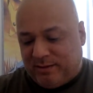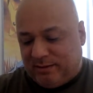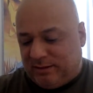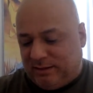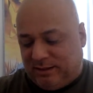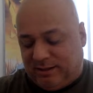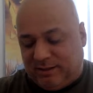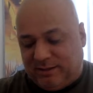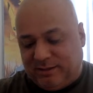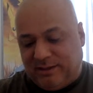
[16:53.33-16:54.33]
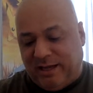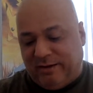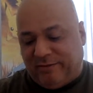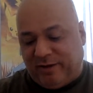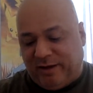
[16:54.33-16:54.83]
Oh,
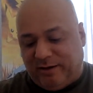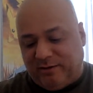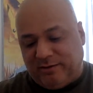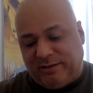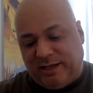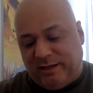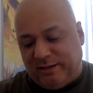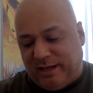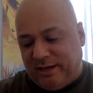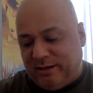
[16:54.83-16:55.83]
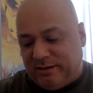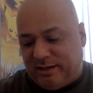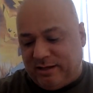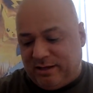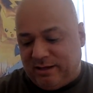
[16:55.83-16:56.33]
NFL.
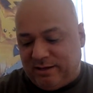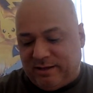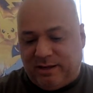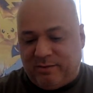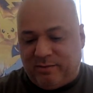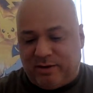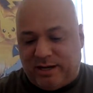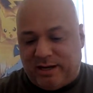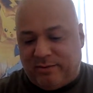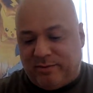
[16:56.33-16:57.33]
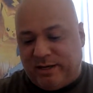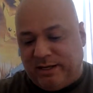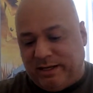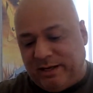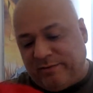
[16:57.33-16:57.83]
They were not
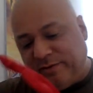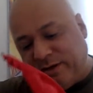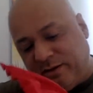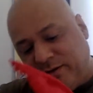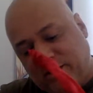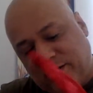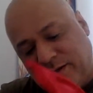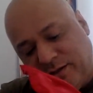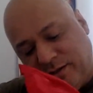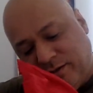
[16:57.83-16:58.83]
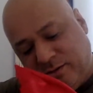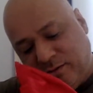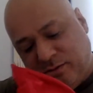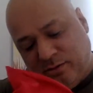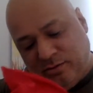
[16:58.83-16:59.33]
ready, NFL.
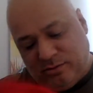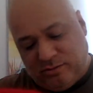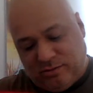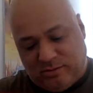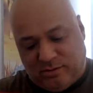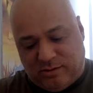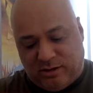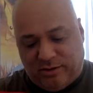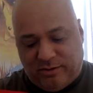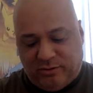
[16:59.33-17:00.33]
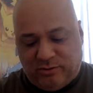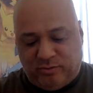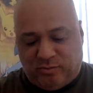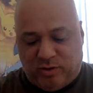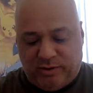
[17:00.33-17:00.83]
Woo. All those
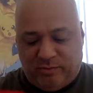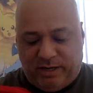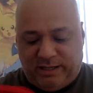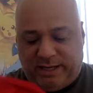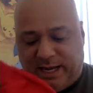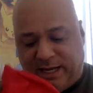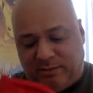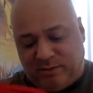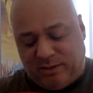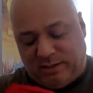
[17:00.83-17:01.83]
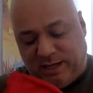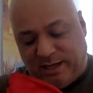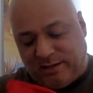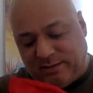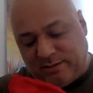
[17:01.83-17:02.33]
one-win games.
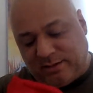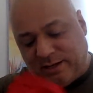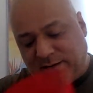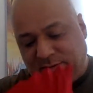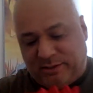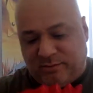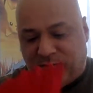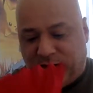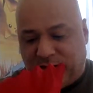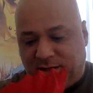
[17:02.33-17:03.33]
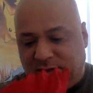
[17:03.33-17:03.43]
Yeah, it's kind of the reason why.